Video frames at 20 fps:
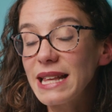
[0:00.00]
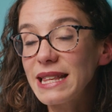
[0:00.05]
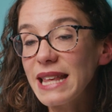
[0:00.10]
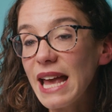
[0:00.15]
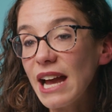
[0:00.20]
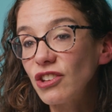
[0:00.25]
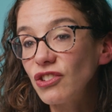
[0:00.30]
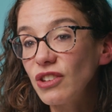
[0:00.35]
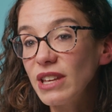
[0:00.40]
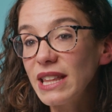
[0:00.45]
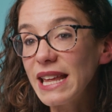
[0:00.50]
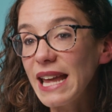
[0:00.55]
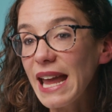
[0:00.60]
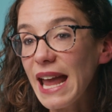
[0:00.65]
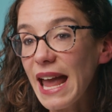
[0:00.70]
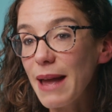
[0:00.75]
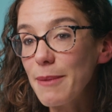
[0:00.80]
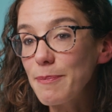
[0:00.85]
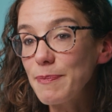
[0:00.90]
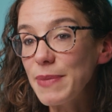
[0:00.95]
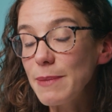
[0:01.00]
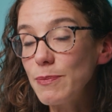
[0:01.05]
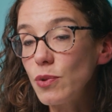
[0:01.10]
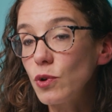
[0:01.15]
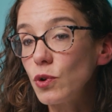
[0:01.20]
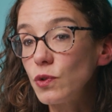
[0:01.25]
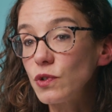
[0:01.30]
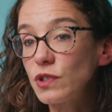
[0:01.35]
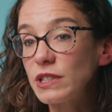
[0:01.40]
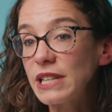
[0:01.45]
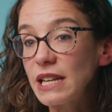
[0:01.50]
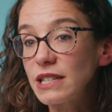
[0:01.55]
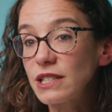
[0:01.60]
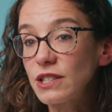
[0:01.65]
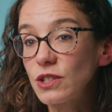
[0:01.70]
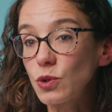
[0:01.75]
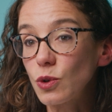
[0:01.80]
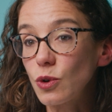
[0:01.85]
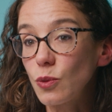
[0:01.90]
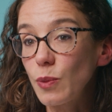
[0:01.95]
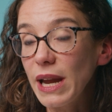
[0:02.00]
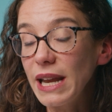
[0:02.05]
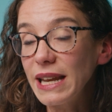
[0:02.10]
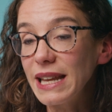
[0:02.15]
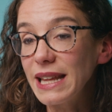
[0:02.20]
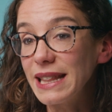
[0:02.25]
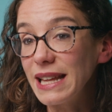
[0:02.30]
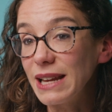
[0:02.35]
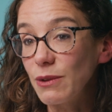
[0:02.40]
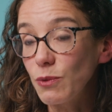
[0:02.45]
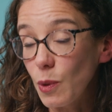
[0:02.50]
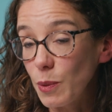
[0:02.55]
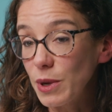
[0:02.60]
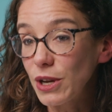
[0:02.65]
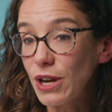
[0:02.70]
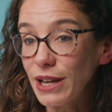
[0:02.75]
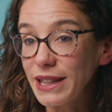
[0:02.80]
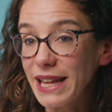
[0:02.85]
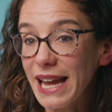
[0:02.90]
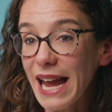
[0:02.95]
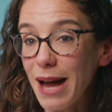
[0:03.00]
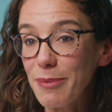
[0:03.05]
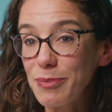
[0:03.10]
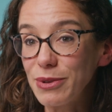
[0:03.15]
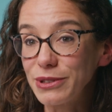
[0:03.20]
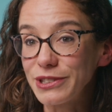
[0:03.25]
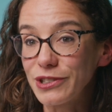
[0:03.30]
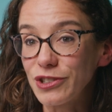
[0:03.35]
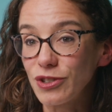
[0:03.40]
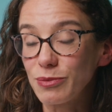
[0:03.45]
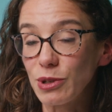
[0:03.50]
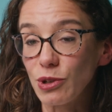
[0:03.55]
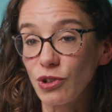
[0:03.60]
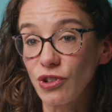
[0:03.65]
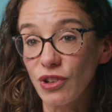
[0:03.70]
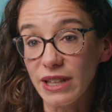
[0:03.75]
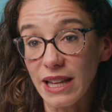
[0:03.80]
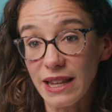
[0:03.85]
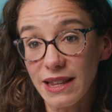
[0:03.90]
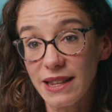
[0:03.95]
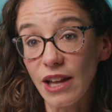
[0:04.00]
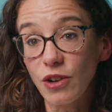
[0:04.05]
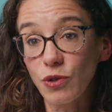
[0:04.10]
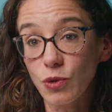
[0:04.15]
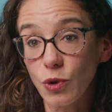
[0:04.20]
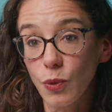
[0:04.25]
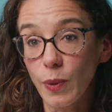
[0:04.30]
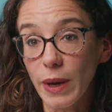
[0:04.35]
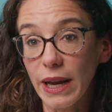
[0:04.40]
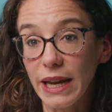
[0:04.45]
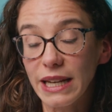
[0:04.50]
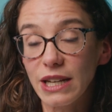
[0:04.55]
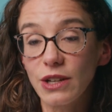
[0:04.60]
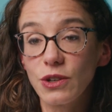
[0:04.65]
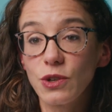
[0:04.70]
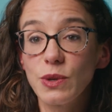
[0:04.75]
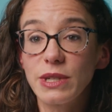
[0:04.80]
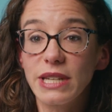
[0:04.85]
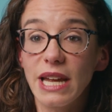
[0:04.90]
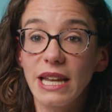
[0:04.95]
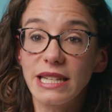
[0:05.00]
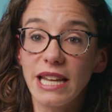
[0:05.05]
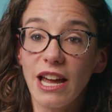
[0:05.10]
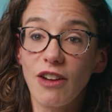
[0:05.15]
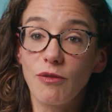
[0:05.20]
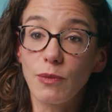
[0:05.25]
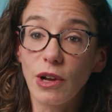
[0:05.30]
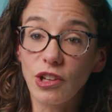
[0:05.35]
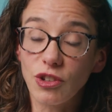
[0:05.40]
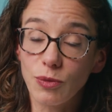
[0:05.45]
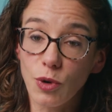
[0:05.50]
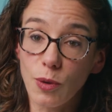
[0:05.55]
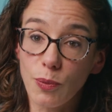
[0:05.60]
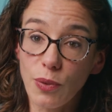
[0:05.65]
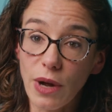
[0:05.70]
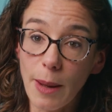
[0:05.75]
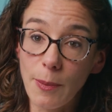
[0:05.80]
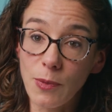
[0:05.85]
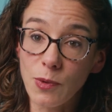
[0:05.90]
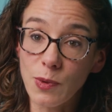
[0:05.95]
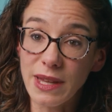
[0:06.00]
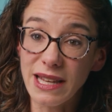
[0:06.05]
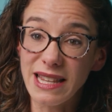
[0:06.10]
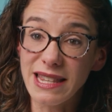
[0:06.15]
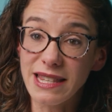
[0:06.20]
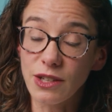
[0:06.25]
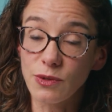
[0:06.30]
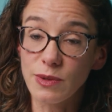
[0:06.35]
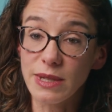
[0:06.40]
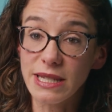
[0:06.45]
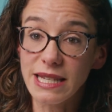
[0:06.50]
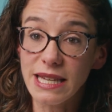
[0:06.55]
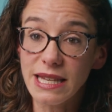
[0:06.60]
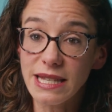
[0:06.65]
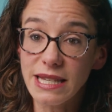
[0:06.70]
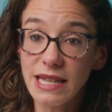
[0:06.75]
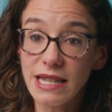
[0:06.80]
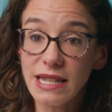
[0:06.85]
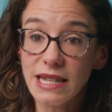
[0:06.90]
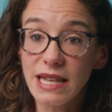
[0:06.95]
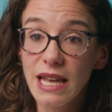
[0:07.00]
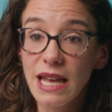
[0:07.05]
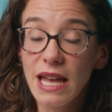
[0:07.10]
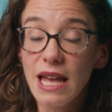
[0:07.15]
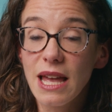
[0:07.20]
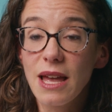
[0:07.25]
It's actually the people who tend to store weight in the, what we call the apple distribution, the central weight, who tend to have much more problems with insulin resistance